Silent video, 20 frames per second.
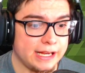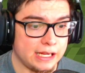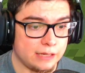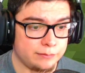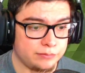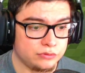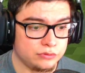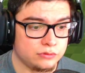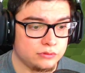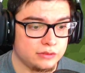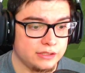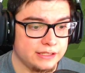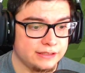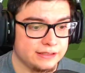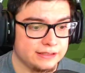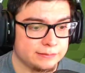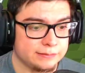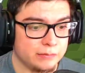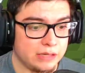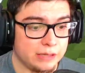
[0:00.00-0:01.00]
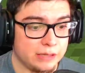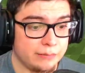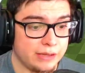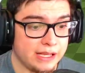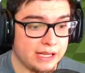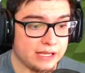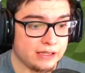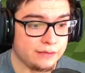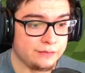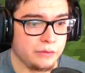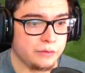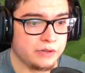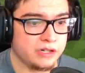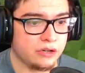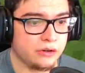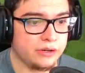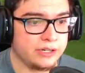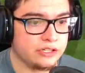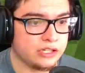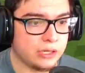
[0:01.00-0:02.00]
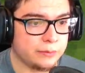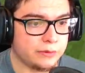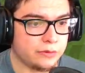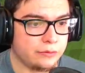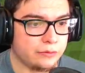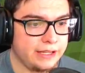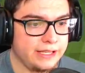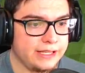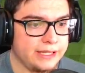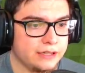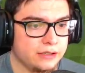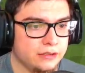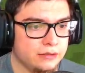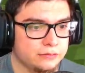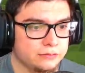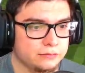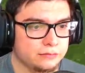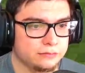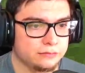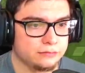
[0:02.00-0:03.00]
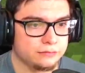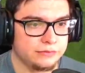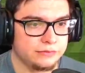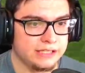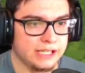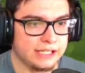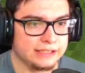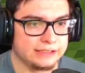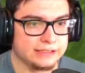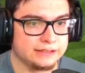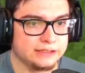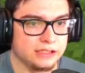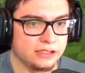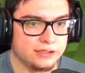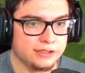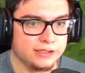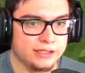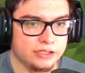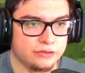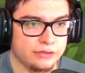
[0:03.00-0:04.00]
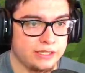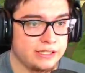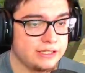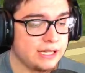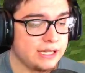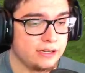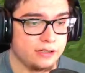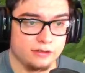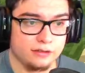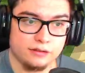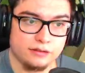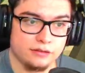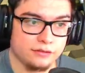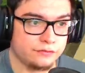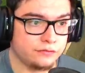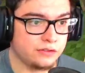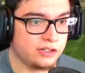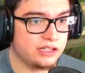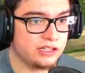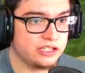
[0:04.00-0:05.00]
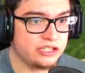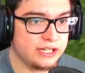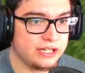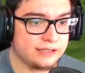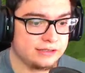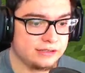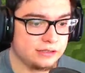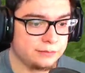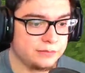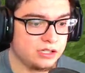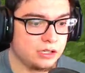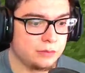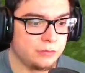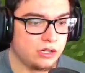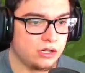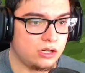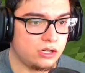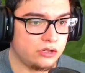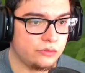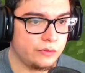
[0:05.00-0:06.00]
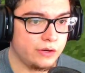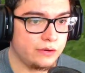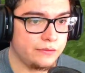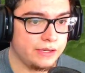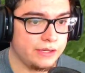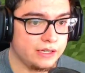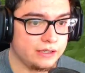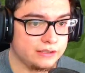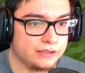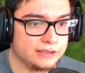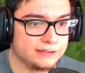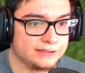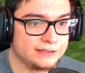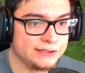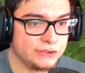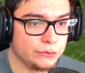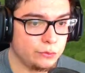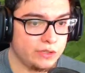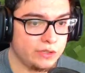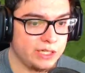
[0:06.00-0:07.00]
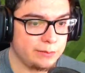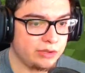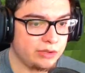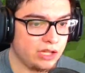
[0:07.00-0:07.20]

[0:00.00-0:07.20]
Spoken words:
apple in this mod pack, but we're gonna go ahead and drop it right here. You guys can tell, it's right there in front of the chest. I'm gonna come all the way over here. This is 20